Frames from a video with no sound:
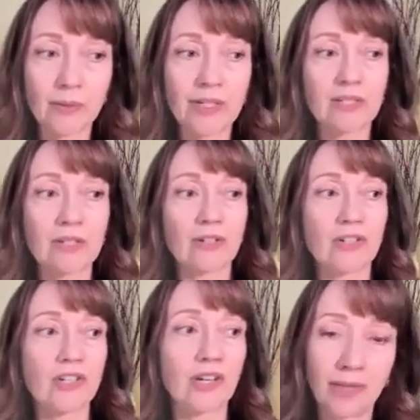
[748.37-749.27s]

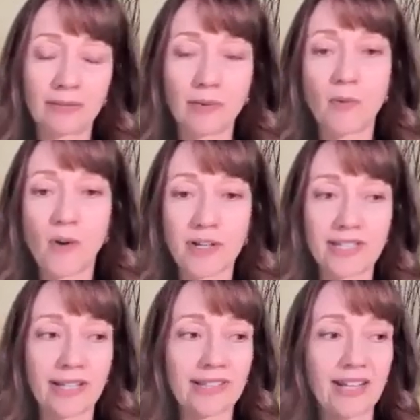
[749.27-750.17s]
research and reports
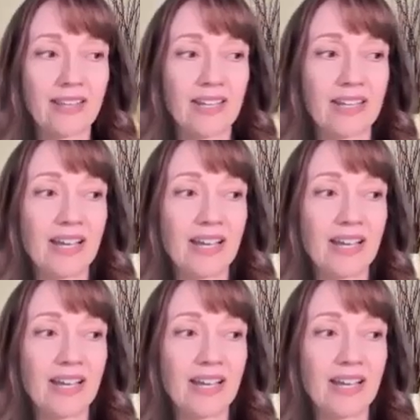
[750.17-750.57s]
and that kind of thing.